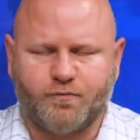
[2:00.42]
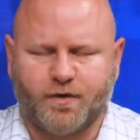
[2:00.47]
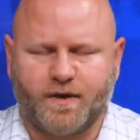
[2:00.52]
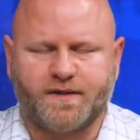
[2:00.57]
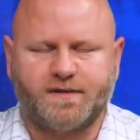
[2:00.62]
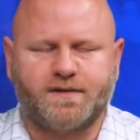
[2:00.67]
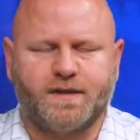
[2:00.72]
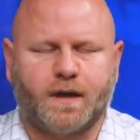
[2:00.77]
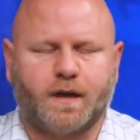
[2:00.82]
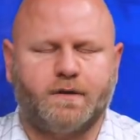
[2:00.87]

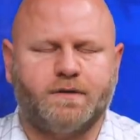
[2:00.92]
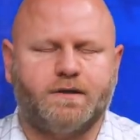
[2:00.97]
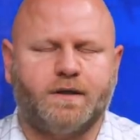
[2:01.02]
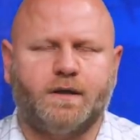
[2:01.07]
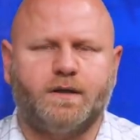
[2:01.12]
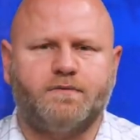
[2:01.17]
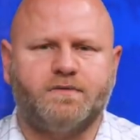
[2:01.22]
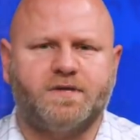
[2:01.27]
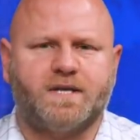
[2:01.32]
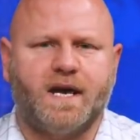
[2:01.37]
press
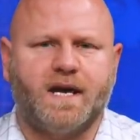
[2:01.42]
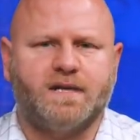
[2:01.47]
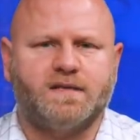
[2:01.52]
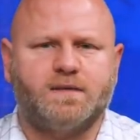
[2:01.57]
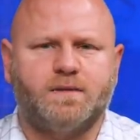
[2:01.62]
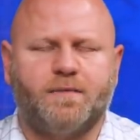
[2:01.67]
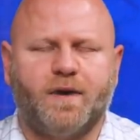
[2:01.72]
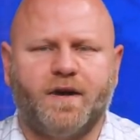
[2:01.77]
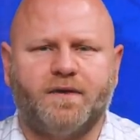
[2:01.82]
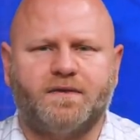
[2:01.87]
secretary, was
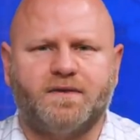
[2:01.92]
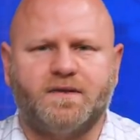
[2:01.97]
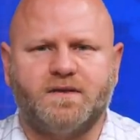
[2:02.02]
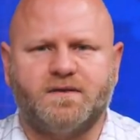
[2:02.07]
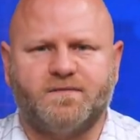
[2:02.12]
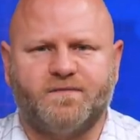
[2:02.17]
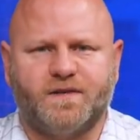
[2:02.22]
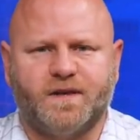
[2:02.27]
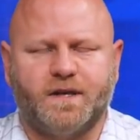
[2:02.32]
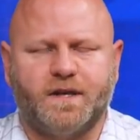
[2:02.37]
asked about
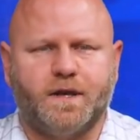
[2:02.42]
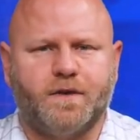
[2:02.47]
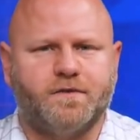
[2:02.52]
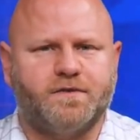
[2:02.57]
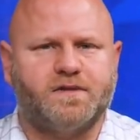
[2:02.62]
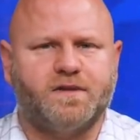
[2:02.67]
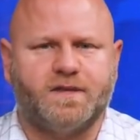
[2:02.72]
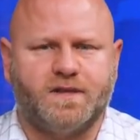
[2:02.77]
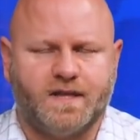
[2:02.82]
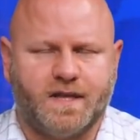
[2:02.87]
these
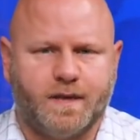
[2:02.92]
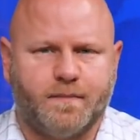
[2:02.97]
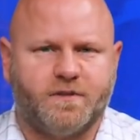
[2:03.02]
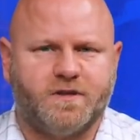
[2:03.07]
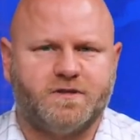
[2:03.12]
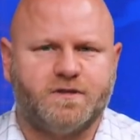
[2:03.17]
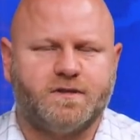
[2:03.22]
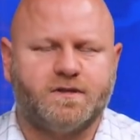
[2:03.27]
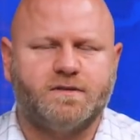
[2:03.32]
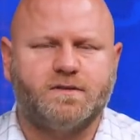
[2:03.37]
videos and the
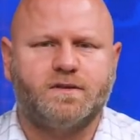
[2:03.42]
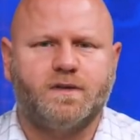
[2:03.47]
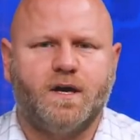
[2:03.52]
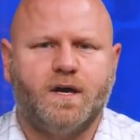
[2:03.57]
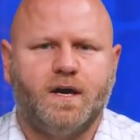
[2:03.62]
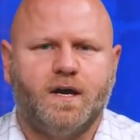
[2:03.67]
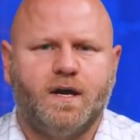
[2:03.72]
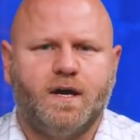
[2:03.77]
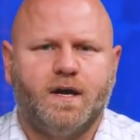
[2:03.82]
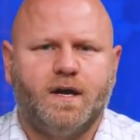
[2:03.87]
images.
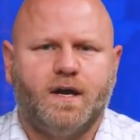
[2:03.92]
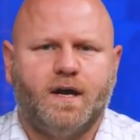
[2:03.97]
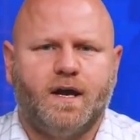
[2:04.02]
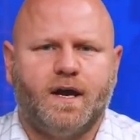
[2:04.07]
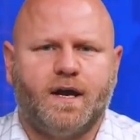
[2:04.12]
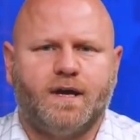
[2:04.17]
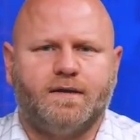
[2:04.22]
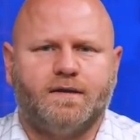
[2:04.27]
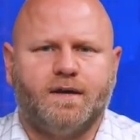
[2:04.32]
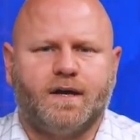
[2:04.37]

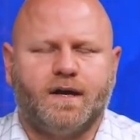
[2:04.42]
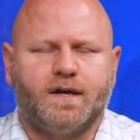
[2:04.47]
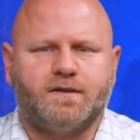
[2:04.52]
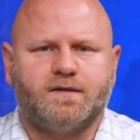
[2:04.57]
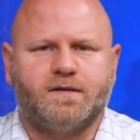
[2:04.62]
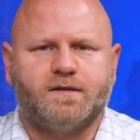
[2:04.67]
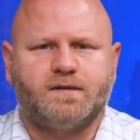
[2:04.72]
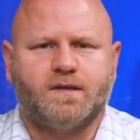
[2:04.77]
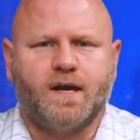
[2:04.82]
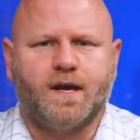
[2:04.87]
And uh,
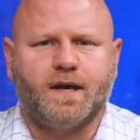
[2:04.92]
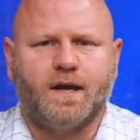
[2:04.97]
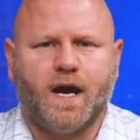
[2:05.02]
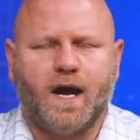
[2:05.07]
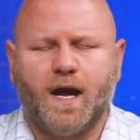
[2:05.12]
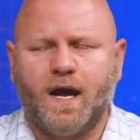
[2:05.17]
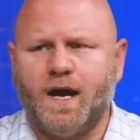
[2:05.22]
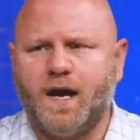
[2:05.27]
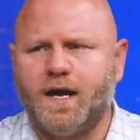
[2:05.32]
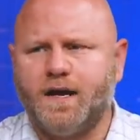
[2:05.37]
she said,
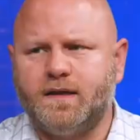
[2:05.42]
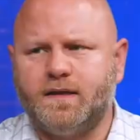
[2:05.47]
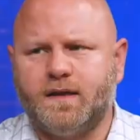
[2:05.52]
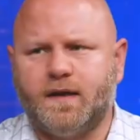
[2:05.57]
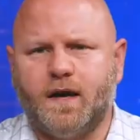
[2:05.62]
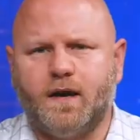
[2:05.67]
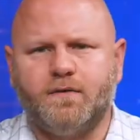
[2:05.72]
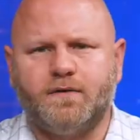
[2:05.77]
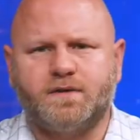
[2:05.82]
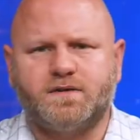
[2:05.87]
ah, you
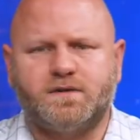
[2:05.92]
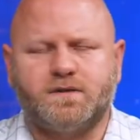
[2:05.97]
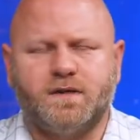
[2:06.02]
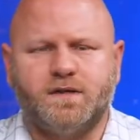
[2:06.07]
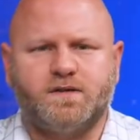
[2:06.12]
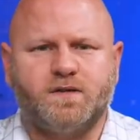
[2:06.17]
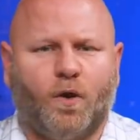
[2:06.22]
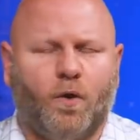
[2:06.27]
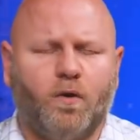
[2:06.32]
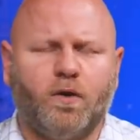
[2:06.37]
know, it's,
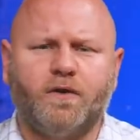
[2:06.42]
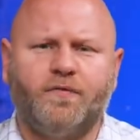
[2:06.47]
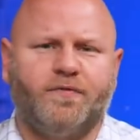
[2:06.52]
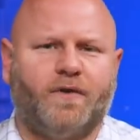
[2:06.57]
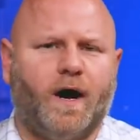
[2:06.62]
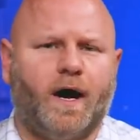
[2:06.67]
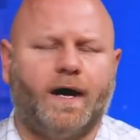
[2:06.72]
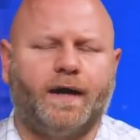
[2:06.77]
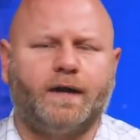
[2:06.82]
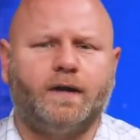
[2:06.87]
it's
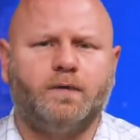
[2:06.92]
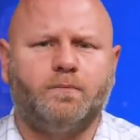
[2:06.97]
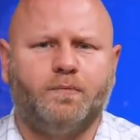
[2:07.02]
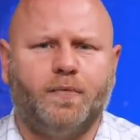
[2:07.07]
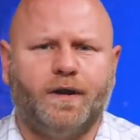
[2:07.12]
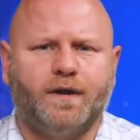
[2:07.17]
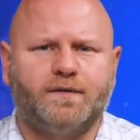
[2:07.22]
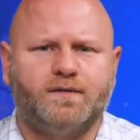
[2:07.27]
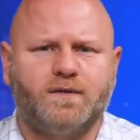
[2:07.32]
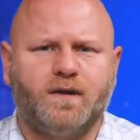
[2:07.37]
horrifying,
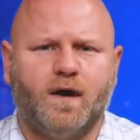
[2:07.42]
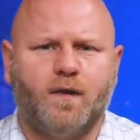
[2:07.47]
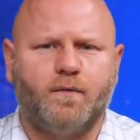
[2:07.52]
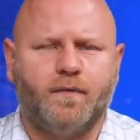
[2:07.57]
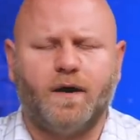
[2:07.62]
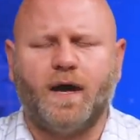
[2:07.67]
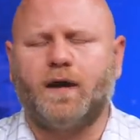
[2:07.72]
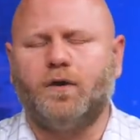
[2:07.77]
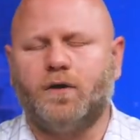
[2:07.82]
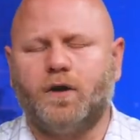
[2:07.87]
but uh, we
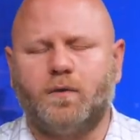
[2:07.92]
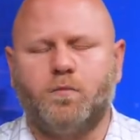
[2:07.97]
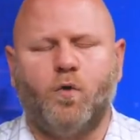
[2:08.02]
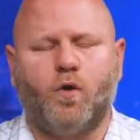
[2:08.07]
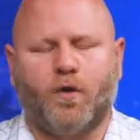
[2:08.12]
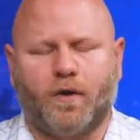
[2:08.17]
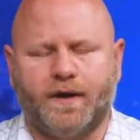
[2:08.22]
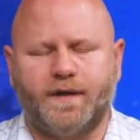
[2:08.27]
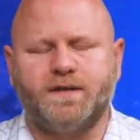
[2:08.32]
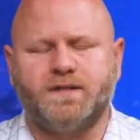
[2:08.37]
got to look
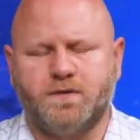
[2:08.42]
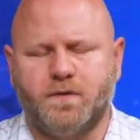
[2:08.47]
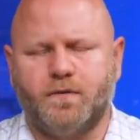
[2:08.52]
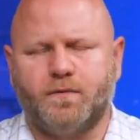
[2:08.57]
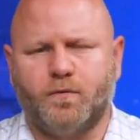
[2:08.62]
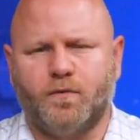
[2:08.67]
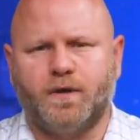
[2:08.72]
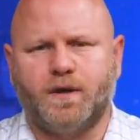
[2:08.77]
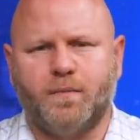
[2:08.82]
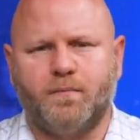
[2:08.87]
more into it
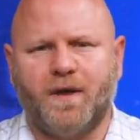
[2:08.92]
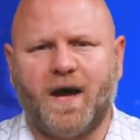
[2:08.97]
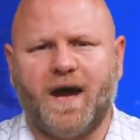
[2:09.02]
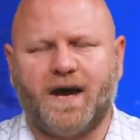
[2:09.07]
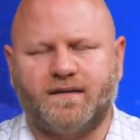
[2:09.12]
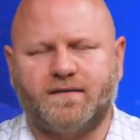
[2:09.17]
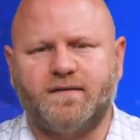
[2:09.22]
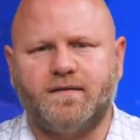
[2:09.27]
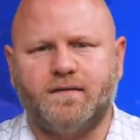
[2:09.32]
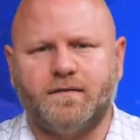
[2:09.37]
and we'll get
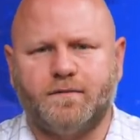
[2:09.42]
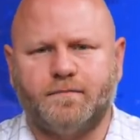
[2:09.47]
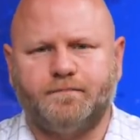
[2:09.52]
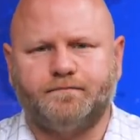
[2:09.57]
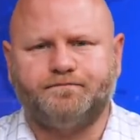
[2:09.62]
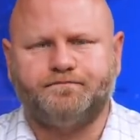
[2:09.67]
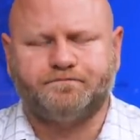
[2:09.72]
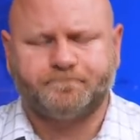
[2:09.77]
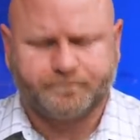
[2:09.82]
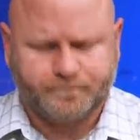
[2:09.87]
back to you.
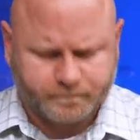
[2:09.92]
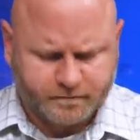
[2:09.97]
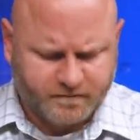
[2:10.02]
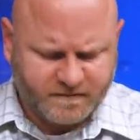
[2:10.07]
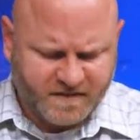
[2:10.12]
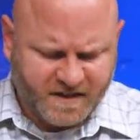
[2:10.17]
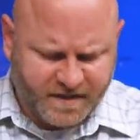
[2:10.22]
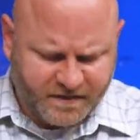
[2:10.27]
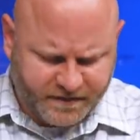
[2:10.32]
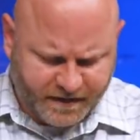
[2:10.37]

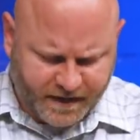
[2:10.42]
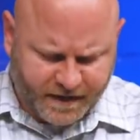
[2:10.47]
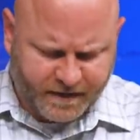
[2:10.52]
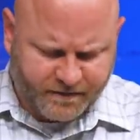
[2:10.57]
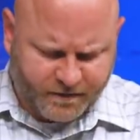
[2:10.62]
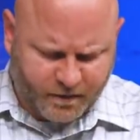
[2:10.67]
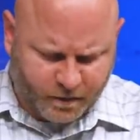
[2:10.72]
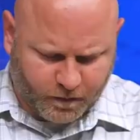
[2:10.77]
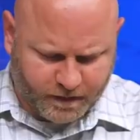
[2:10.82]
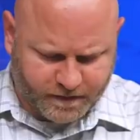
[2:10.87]
Then,
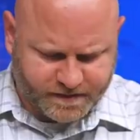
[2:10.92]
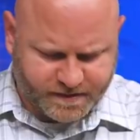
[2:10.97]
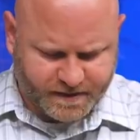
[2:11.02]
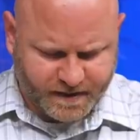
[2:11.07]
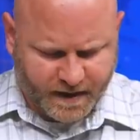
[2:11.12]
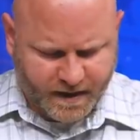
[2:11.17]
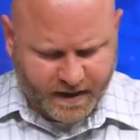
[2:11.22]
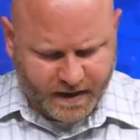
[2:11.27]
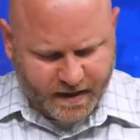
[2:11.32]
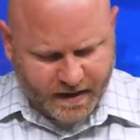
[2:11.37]
of course,
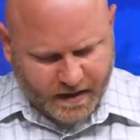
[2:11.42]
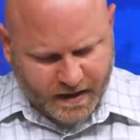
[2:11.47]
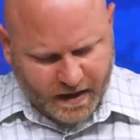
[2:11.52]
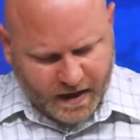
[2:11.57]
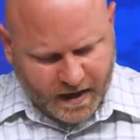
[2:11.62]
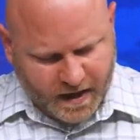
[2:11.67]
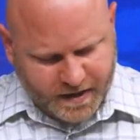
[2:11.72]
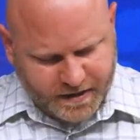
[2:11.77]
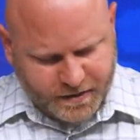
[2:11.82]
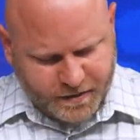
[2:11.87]

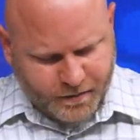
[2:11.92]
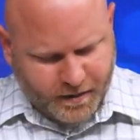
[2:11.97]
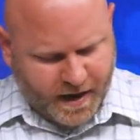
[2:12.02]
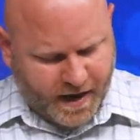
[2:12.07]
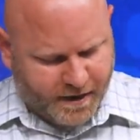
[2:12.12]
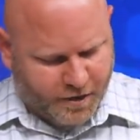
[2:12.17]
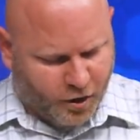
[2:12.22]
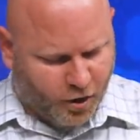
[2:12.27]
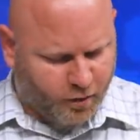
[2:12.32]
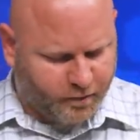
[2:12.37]
uh, you
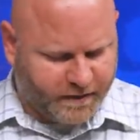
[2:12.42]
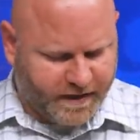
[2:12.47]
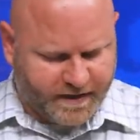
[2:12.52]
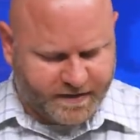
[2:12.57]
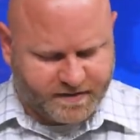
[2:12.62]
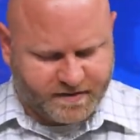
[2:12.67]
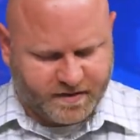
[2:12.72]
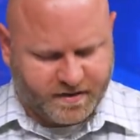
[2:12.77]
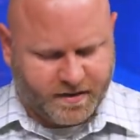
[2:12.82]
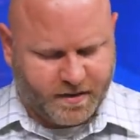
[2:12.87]
had
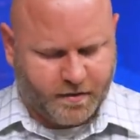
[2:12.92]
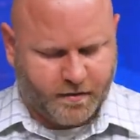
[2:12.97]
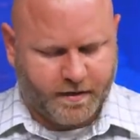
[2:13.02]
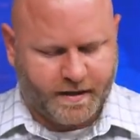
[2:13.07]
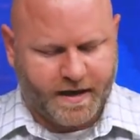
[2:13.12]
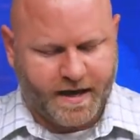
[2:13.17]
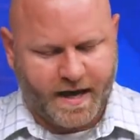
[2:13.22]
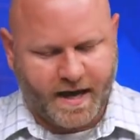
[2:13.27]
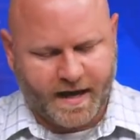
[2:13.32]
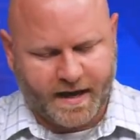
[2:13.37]
Homeland
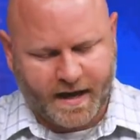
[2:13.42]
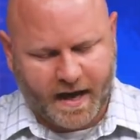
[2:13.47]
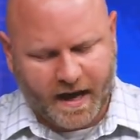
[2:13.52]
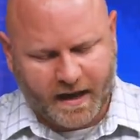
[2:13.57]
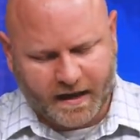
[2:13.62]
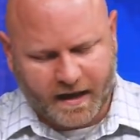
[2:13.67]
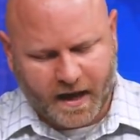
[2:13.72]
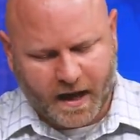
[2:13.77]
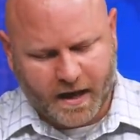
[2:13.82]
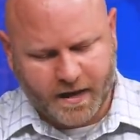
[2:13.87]
Security head
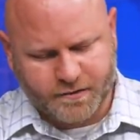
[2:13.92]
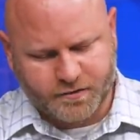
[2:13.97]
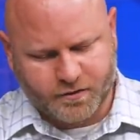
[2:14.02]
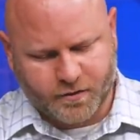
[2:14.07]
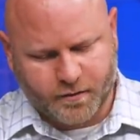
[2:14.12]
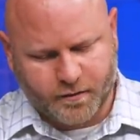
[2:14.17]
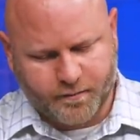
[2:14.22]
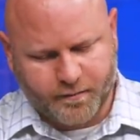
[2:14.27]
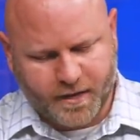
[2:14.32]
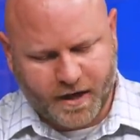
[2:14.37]

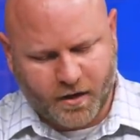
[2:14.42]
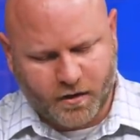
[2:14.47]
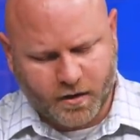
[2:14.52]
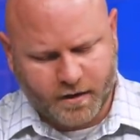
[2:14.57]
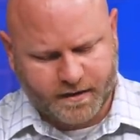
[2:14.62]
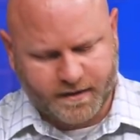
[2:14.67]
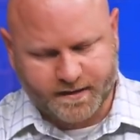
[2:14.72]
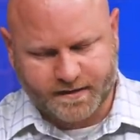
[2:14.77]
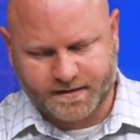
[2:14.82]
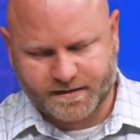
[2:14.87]
Alejandro
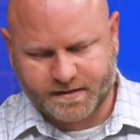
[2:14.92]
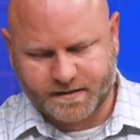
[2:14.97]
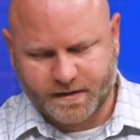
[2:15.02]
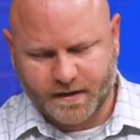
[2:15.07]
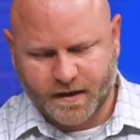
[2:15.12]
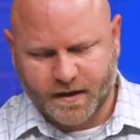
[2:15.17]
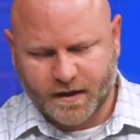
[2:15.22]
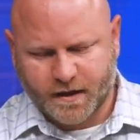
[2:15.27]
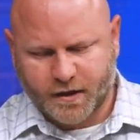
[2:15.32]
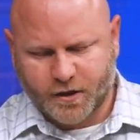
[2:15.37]
Mayorkas,
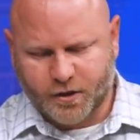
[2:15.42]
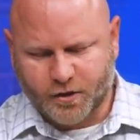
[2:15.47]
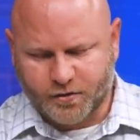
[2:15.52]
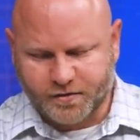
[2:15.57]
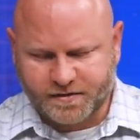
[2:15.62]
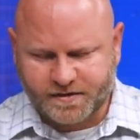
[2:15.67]
who